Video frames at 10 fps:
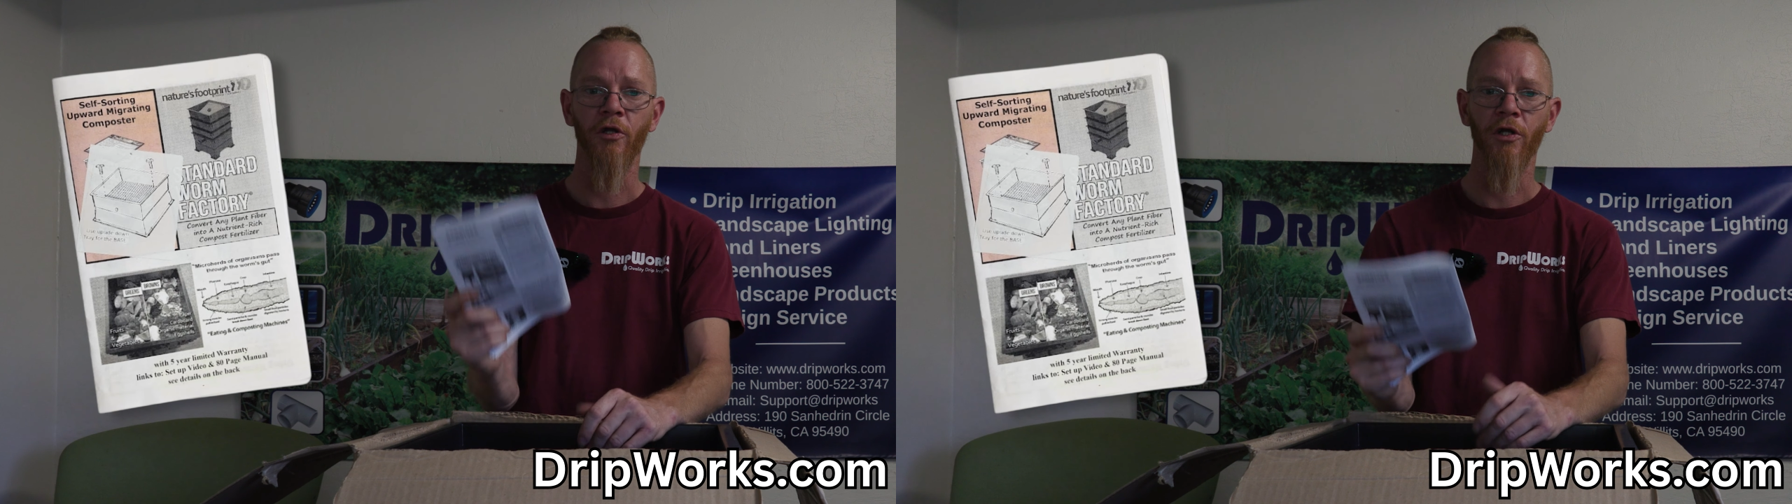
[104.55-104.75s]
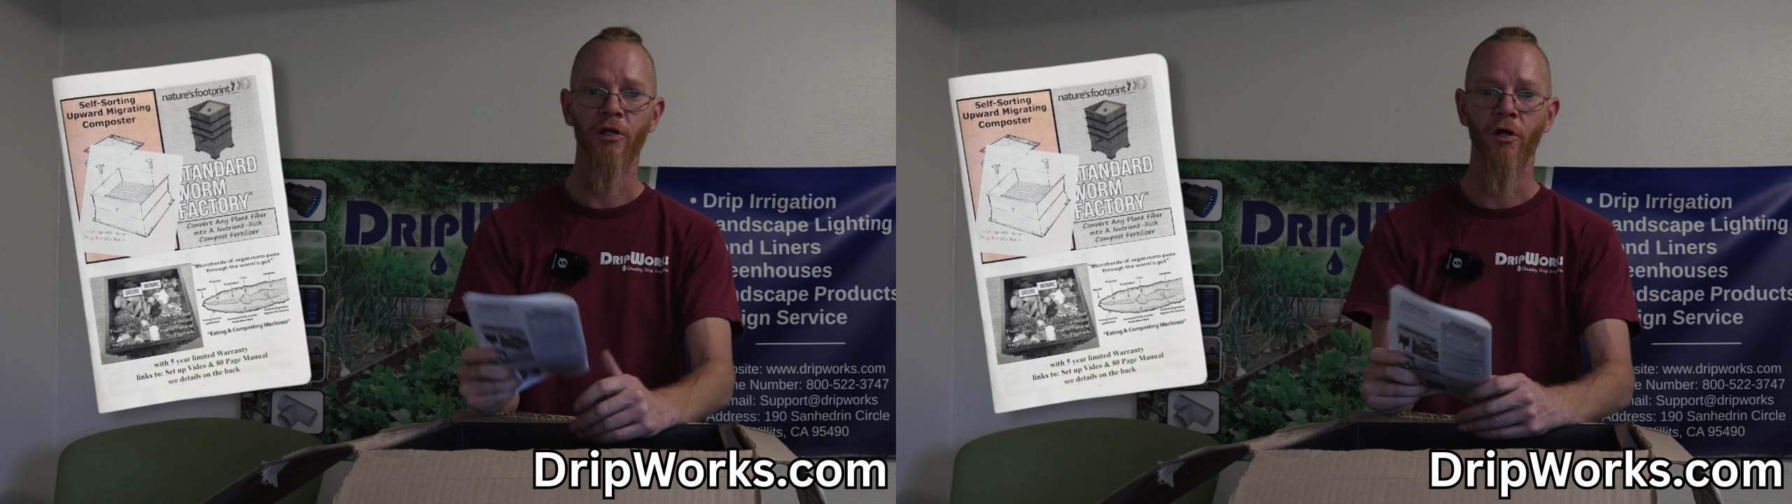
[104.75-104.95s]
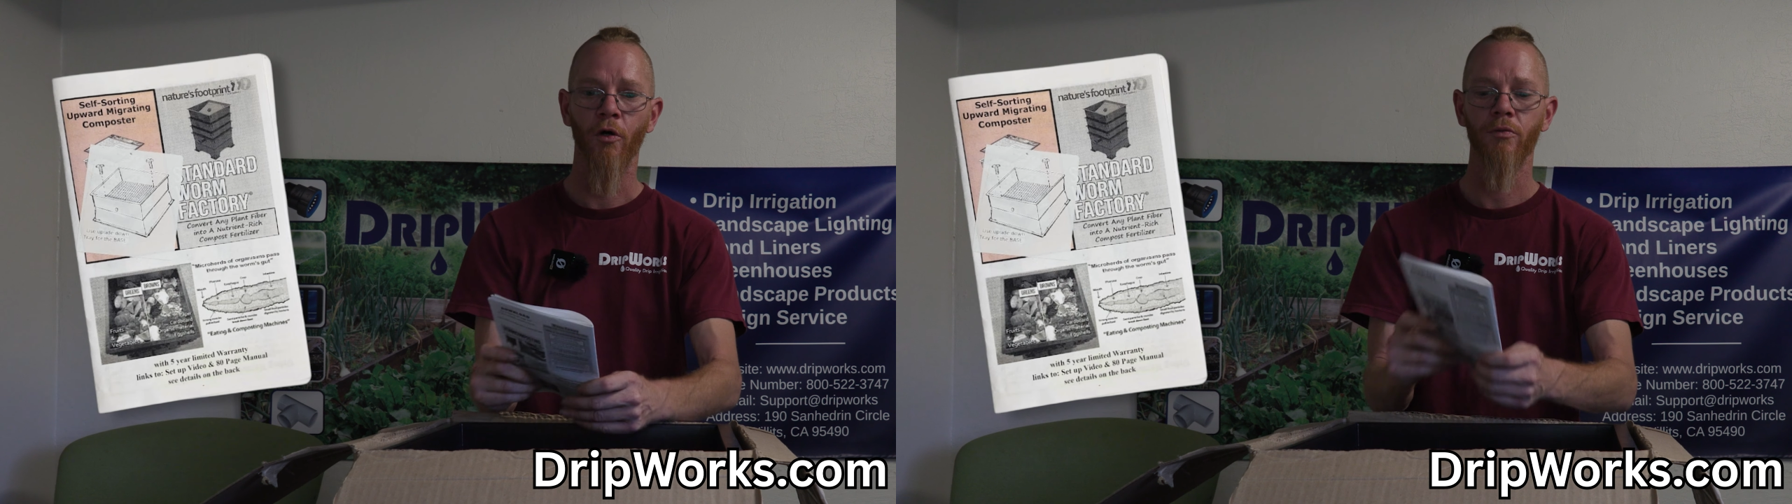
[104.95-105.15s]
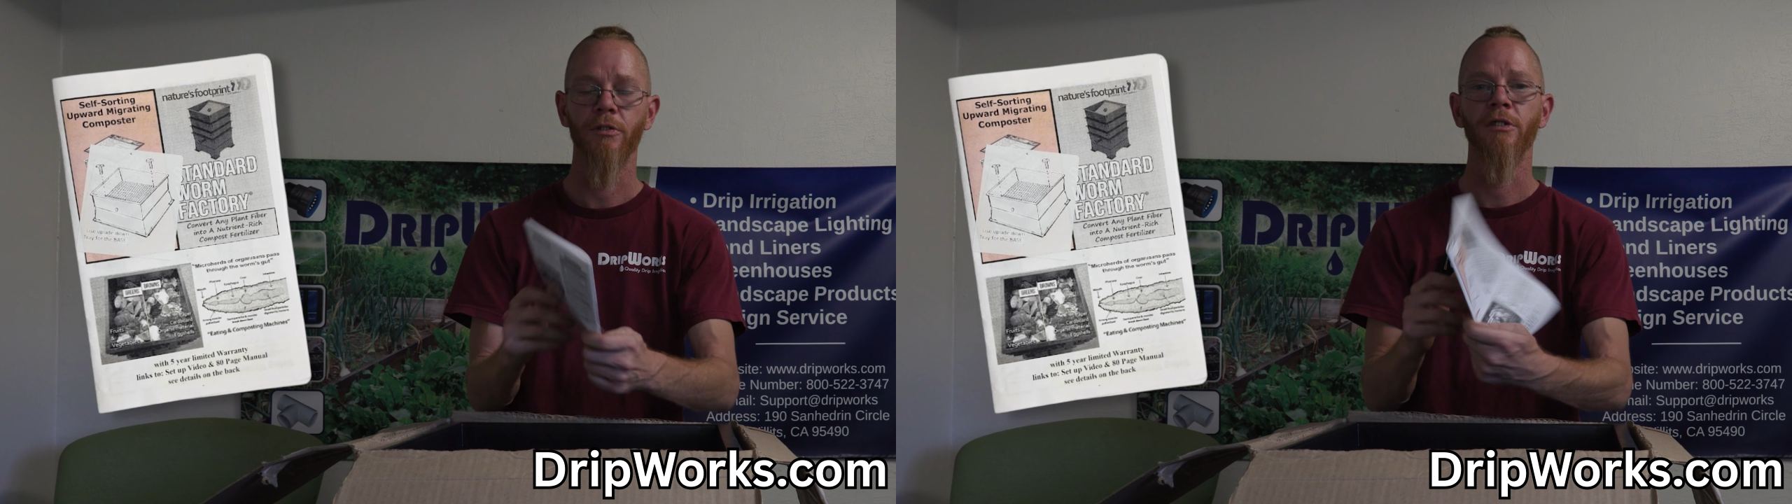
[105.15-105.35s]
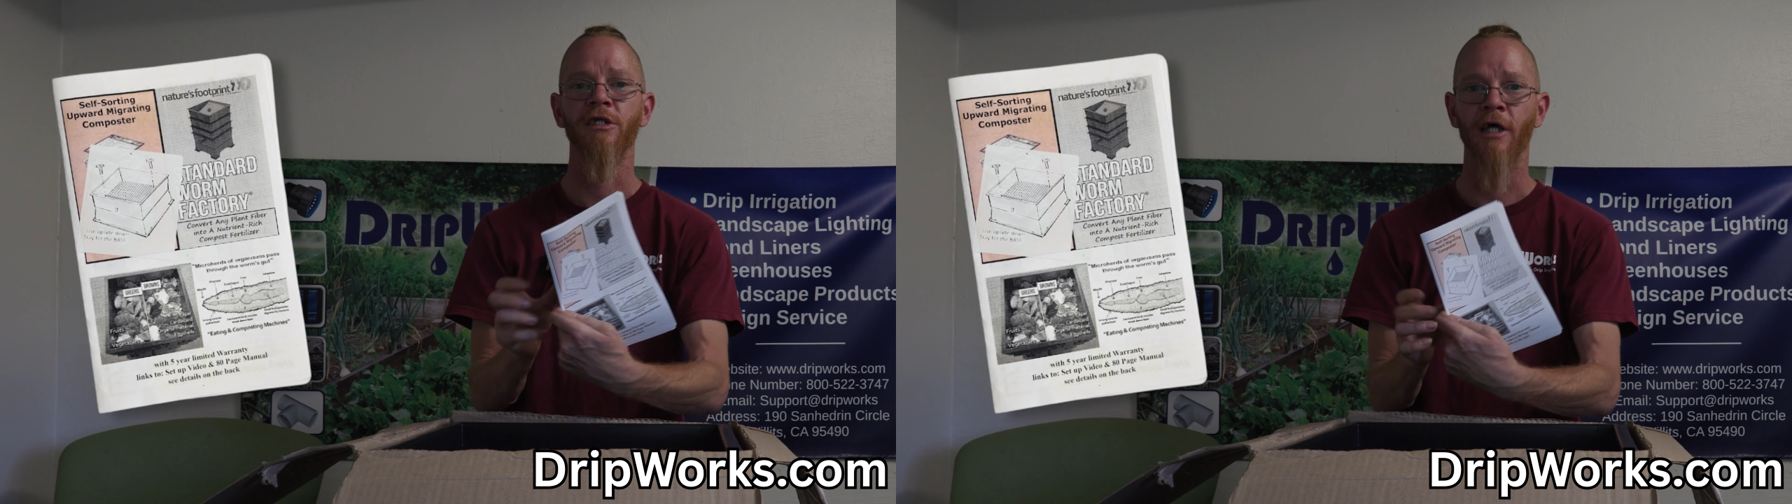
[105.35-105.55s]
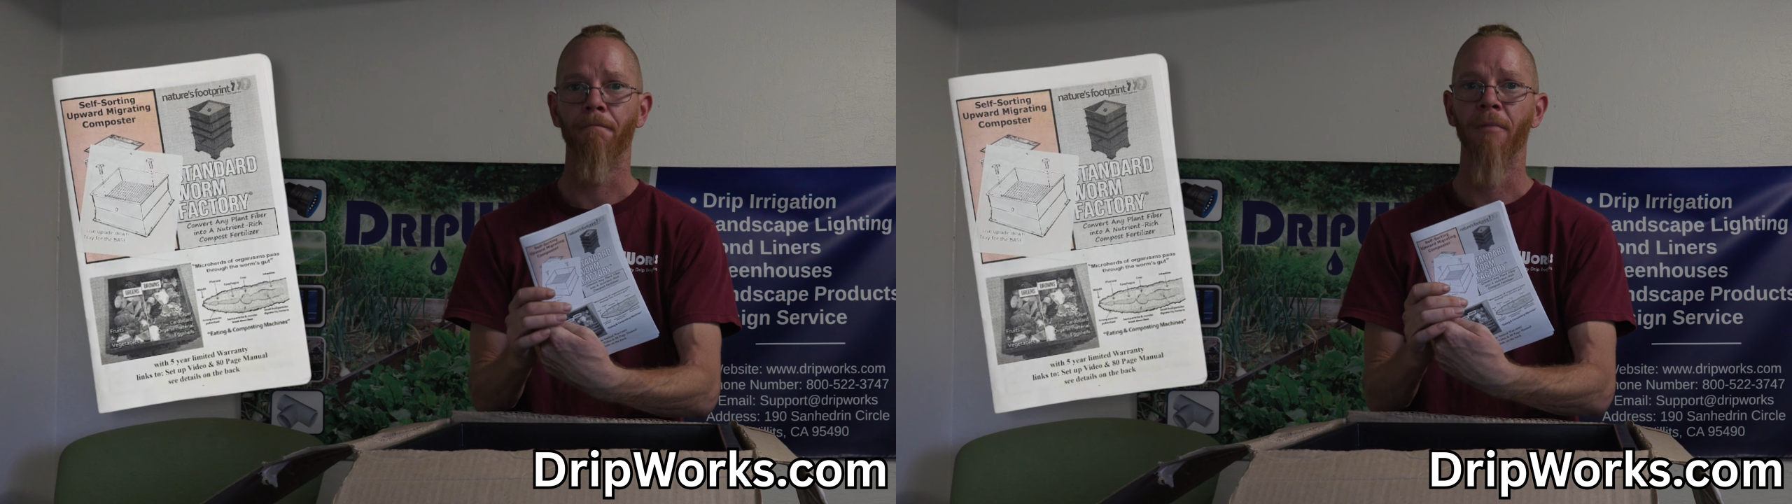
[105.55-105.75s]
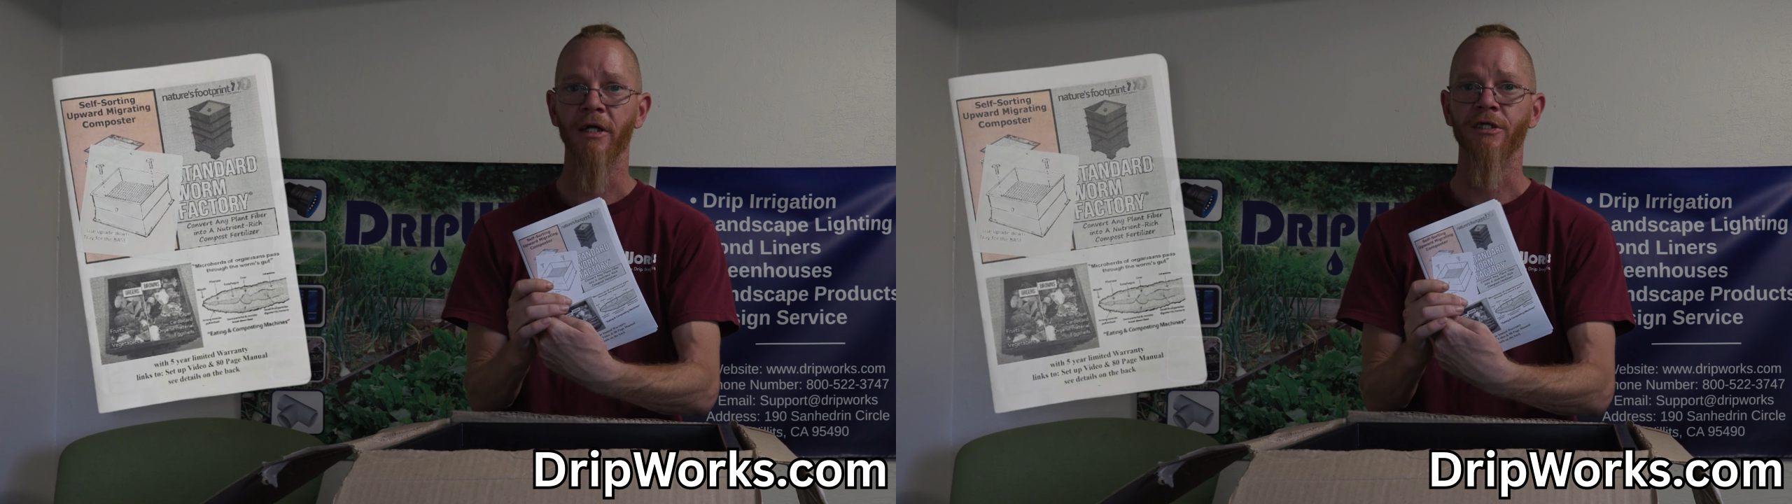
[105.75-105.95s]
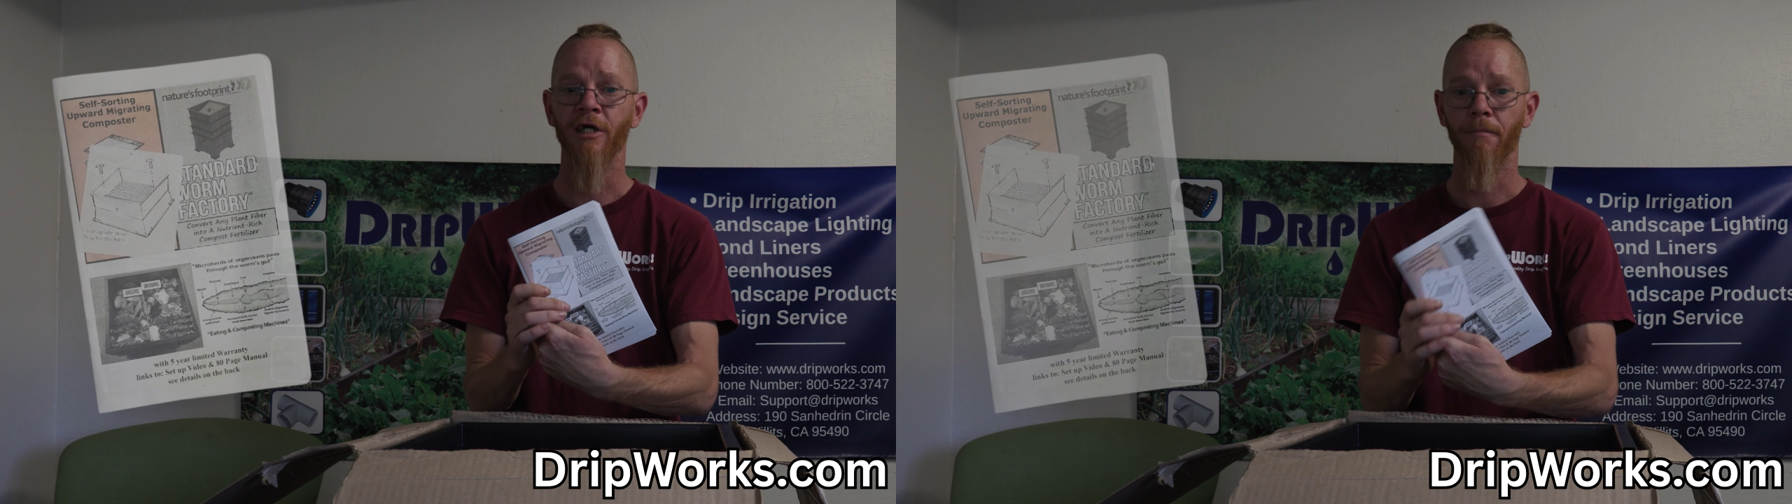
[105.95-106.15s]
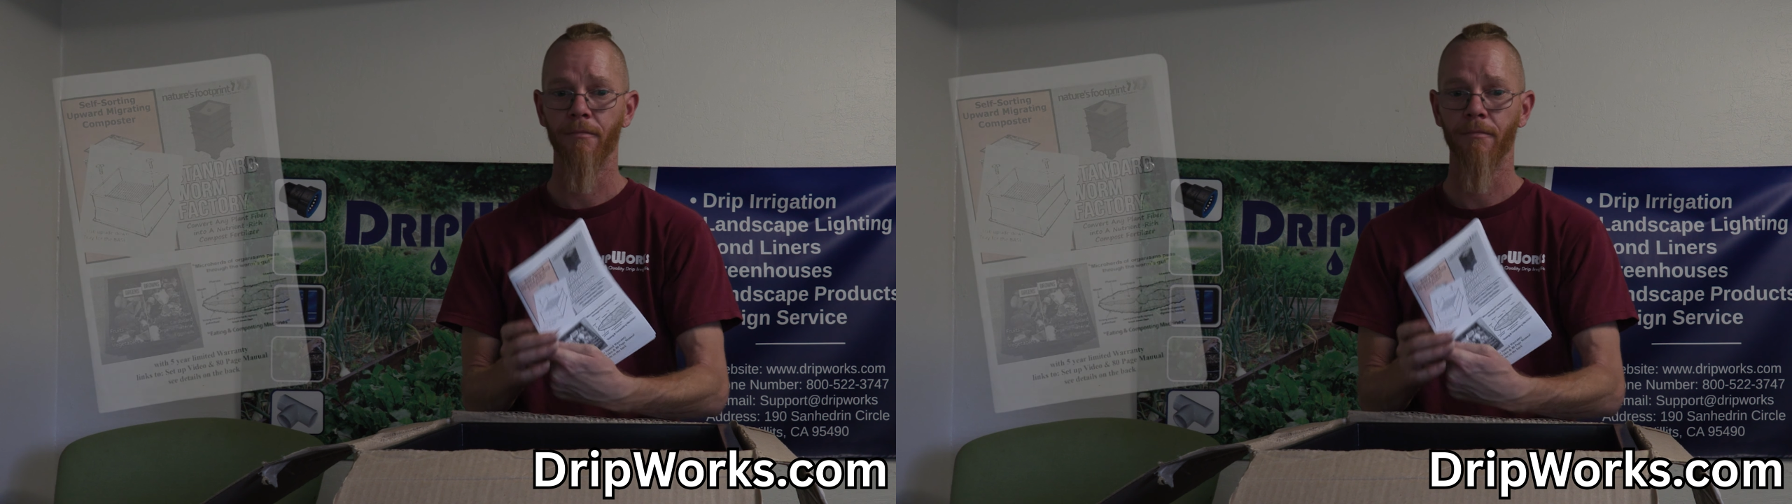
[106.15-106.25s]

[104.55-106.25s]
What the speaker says: you need to know step by step.